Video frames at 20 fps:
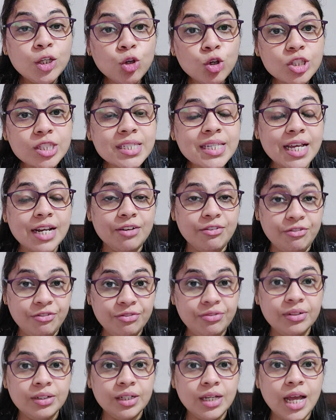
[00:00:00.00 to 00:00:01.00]

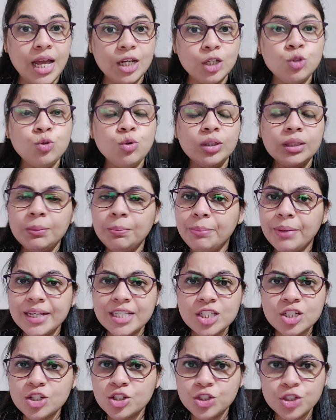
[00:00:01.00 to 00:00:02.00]
yourself. You are the
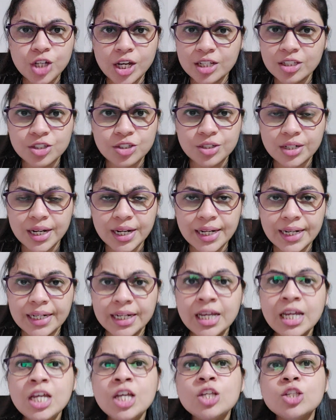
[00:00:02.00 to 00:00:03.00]
best judge, right?